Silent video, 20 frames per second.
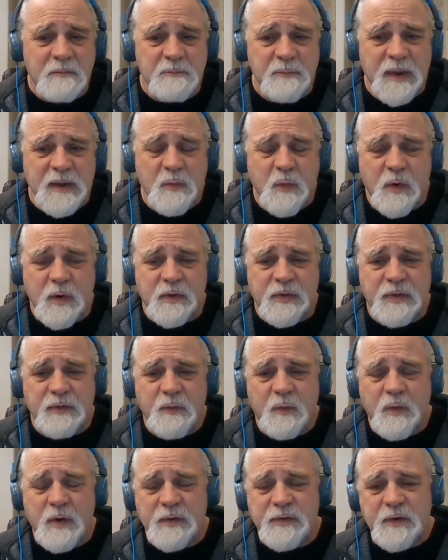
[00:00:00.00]
be worth
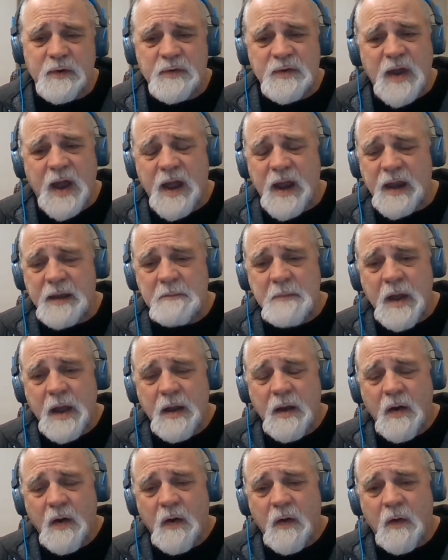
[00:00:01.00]
your time
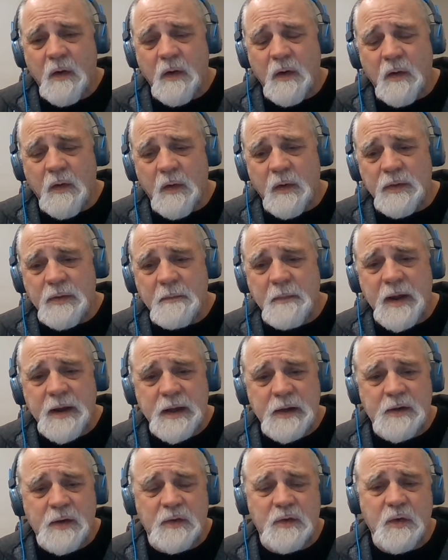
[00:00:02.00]
or the
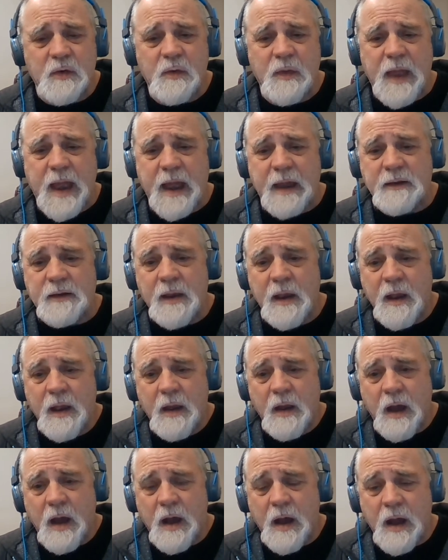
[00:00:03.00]
money to do that.
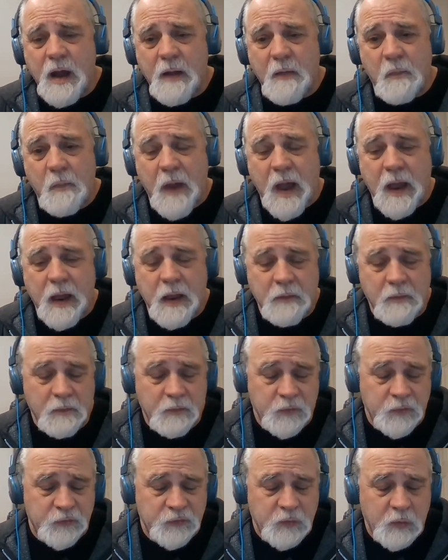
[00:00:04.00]

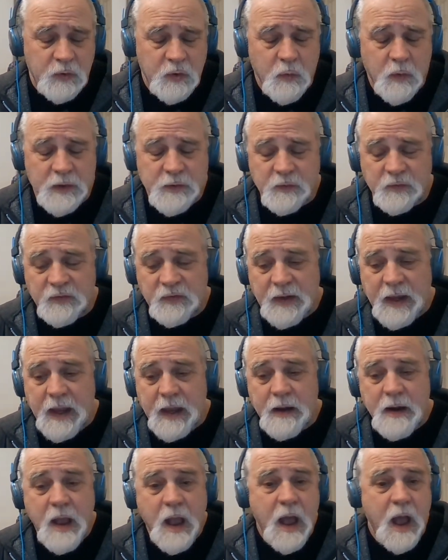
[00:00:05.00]
So you
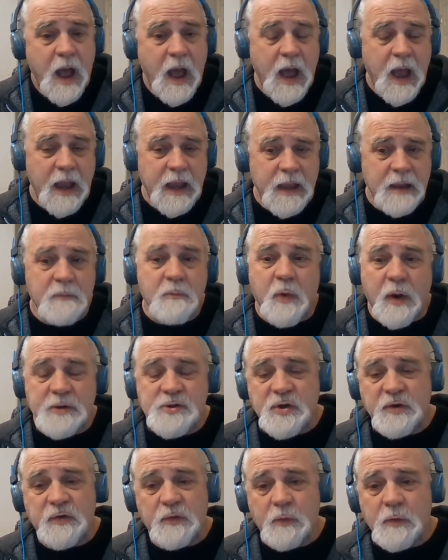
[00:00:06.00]
understand, I am
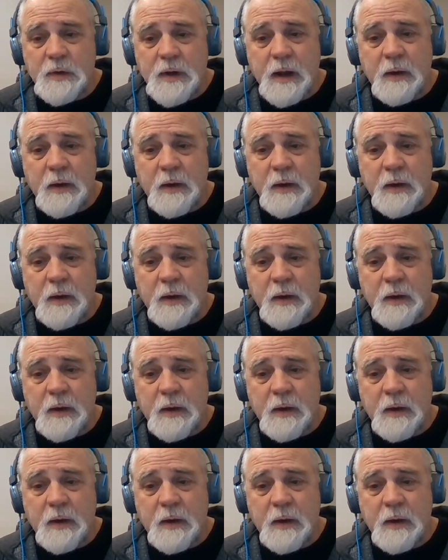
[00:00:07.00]
registered in